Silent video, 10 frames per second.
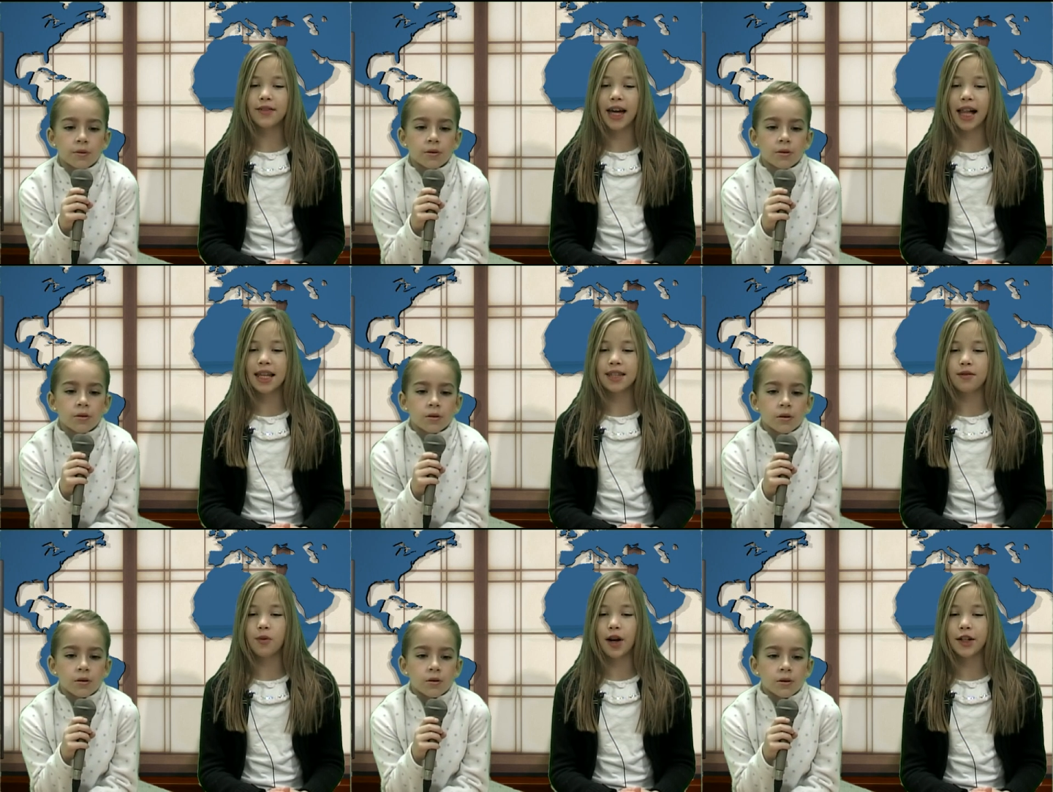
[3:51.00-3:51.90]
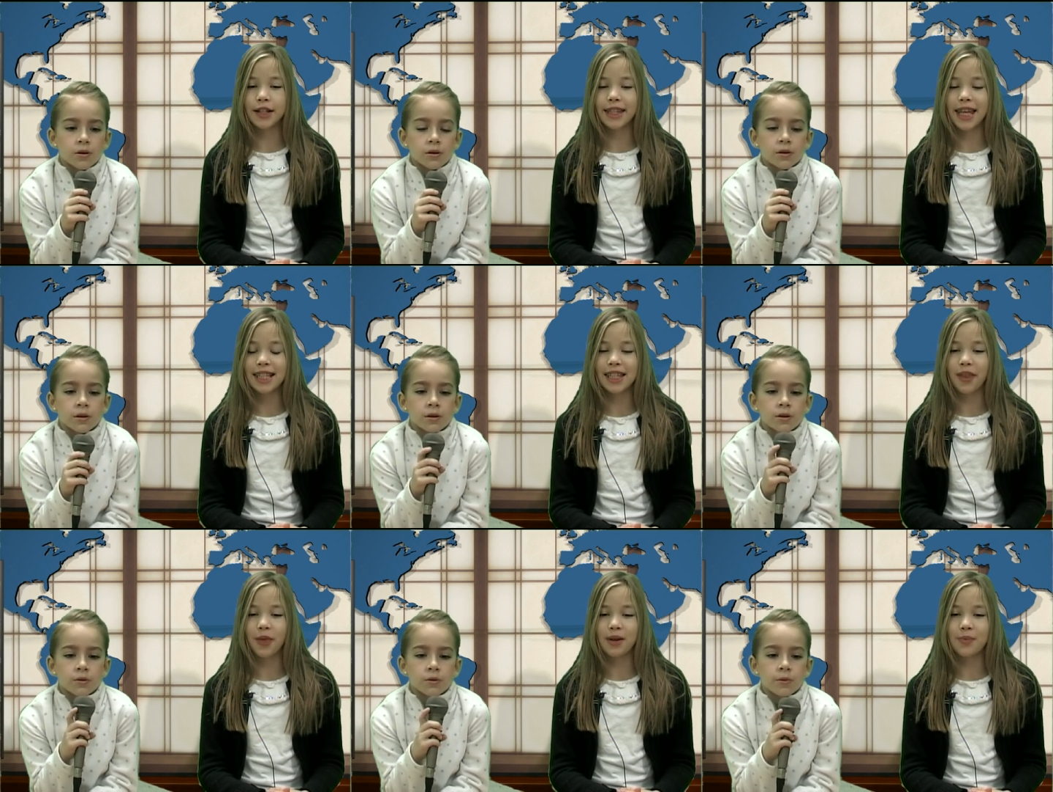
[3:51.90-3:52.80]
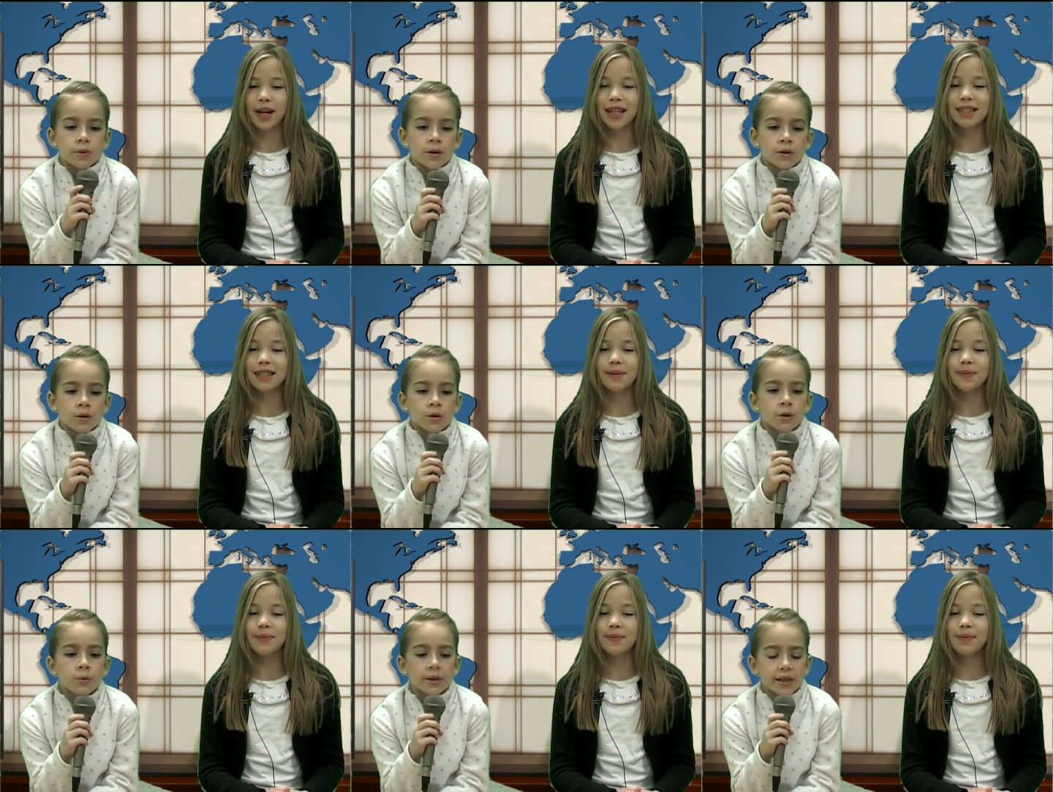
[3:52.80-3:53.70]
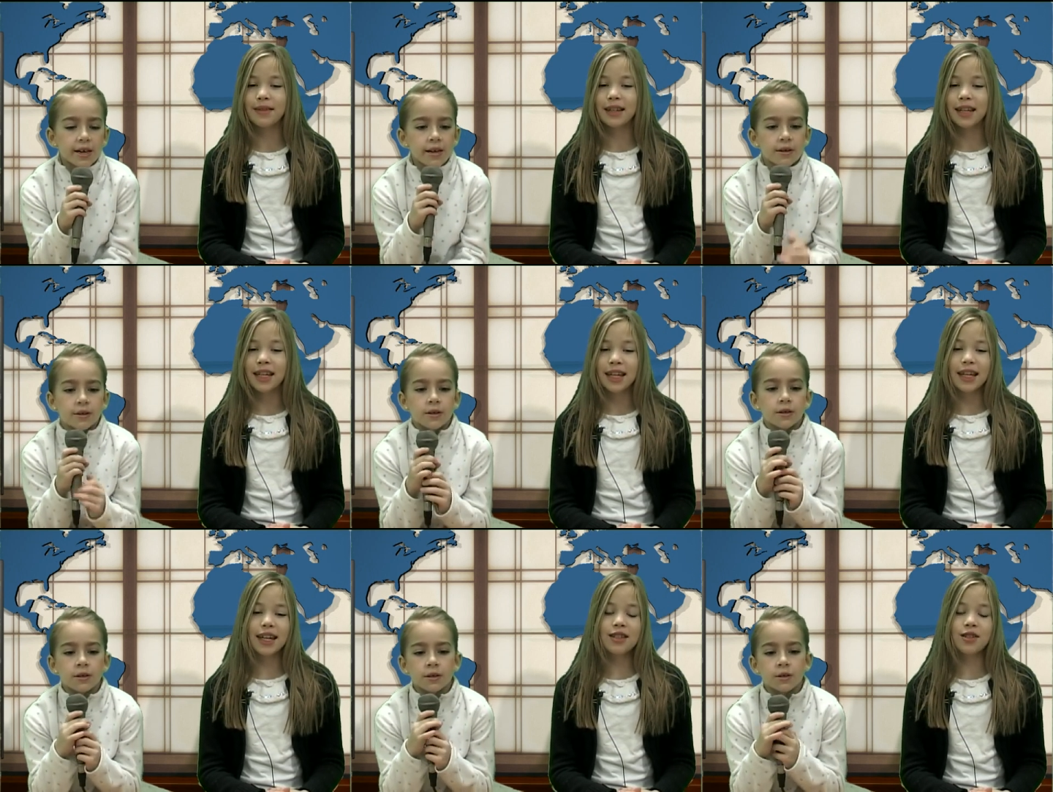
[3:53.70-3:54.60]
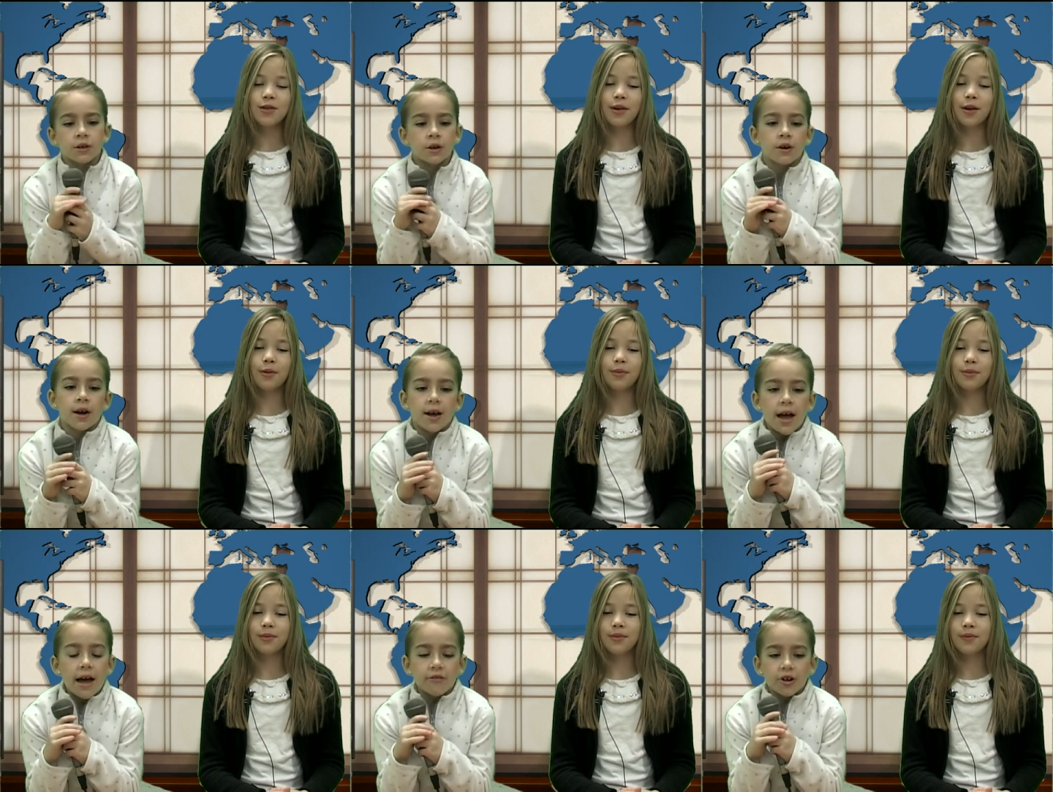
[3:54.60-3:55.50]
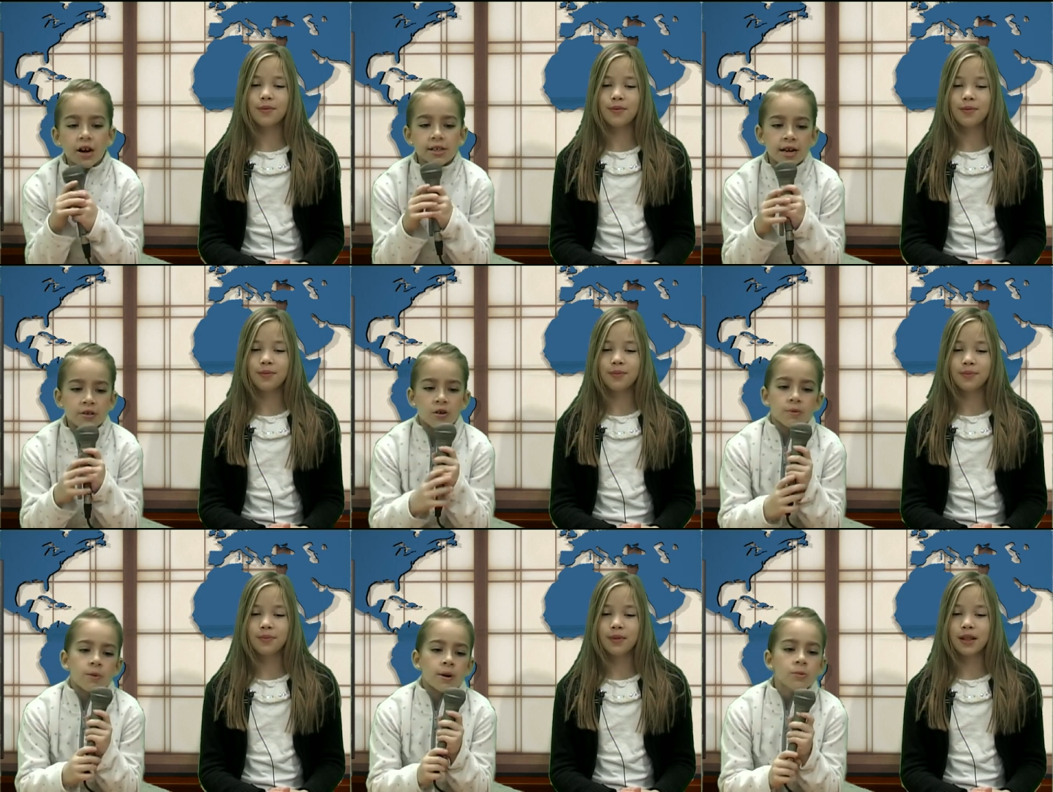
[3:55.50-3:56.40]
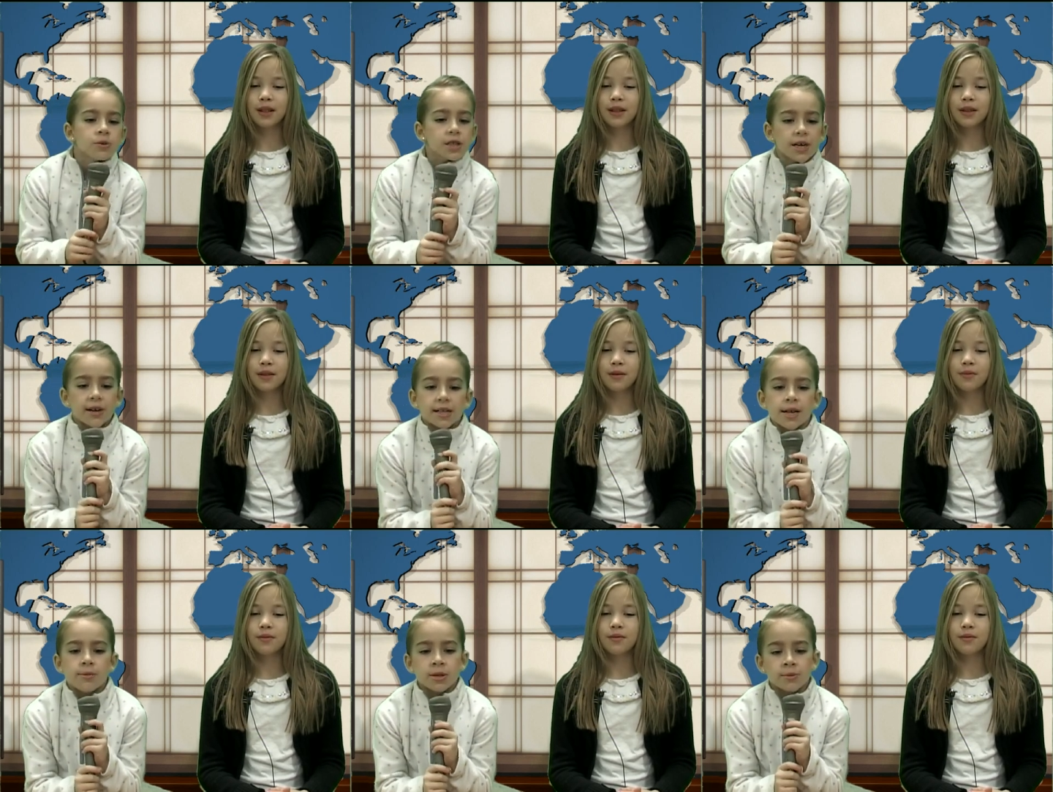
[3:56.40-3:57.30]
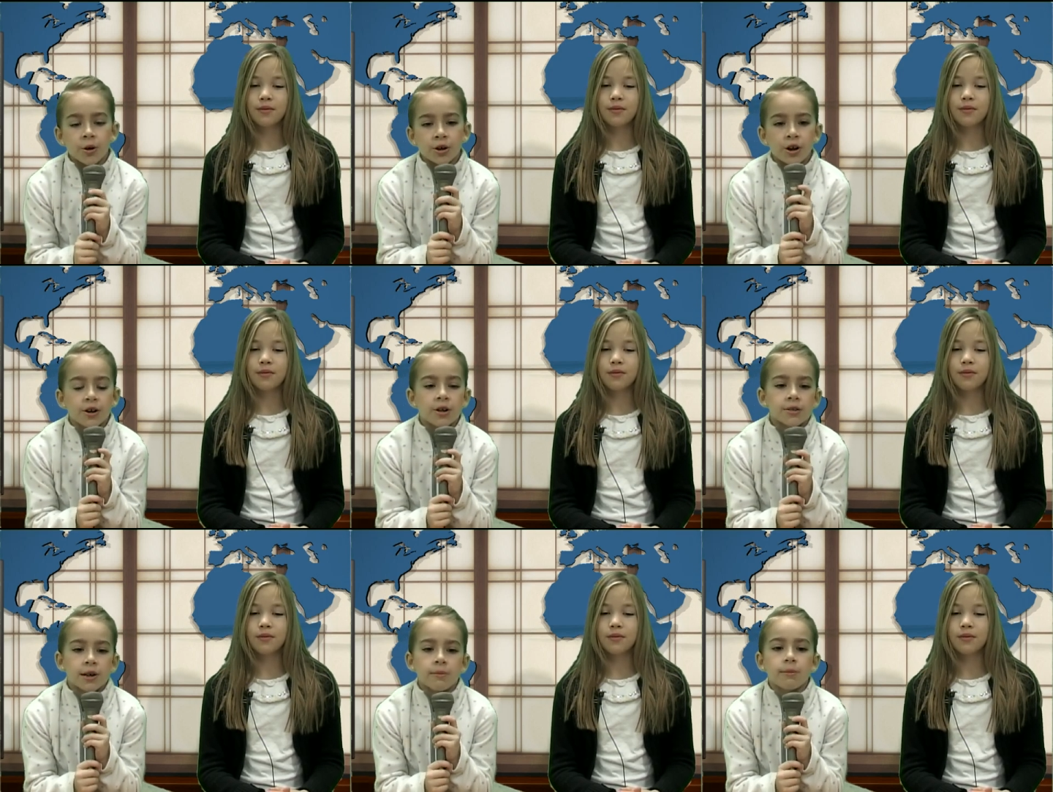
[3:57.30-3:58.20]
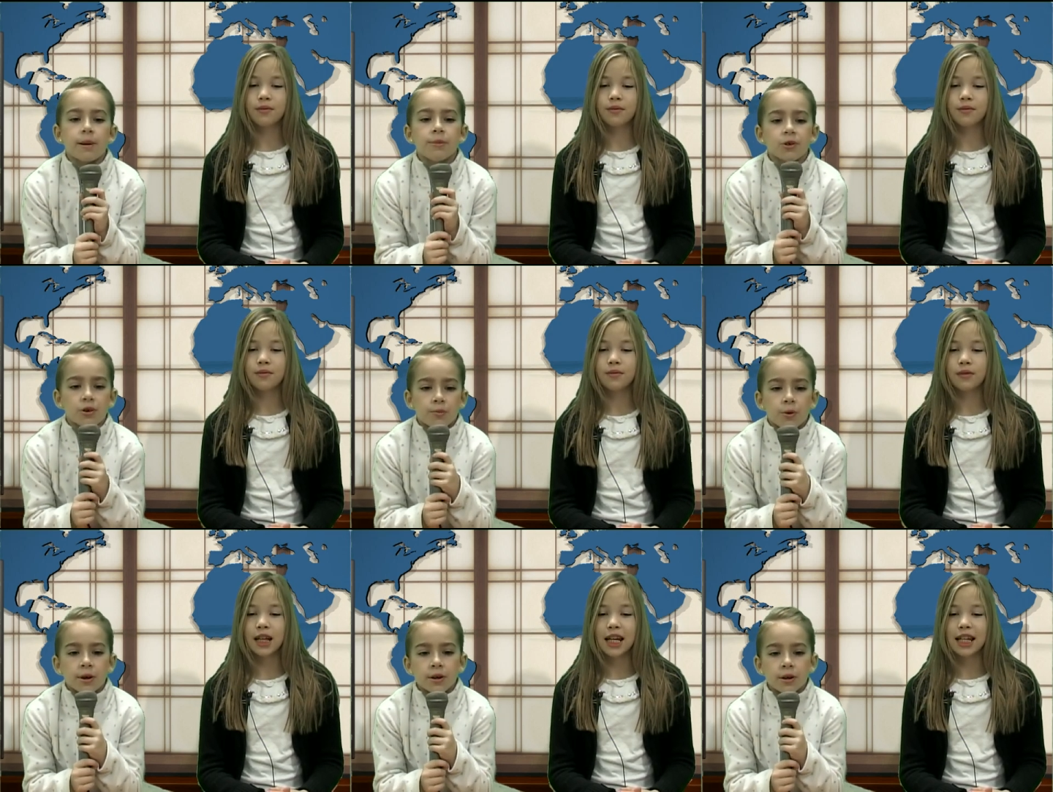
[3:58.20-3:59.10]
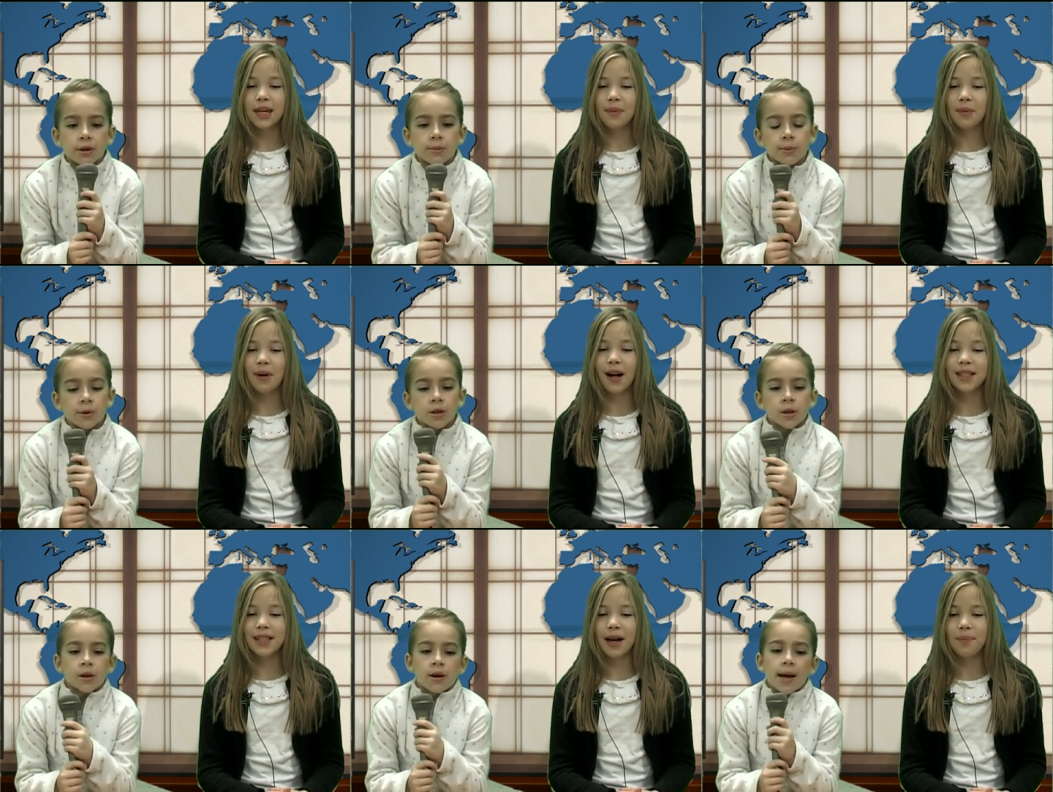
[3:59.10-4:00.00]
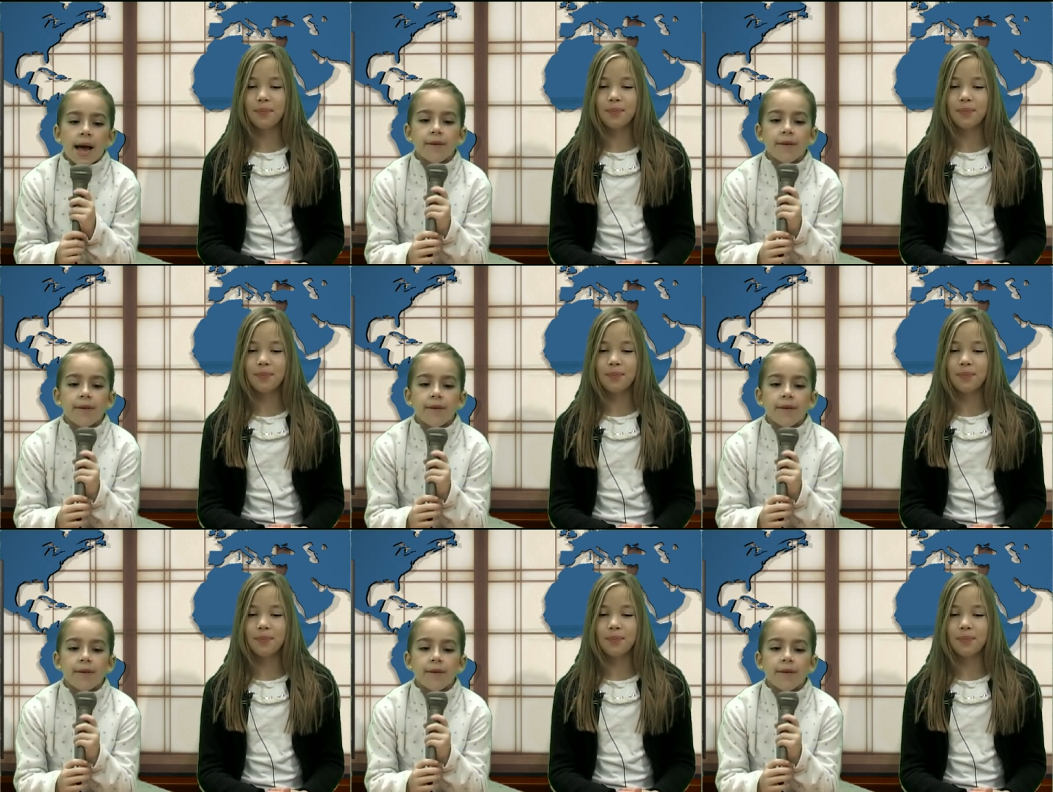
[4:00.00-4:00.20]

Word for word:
Speaker 1: gallons of water in less than three minutes? Really? It's true.
Speaker 2: Have a great day, North Pointe. We'll see you next time with some more great news. And remember, North Pointe,
Speaker 1: keep your paws up.
Speaker 2: Have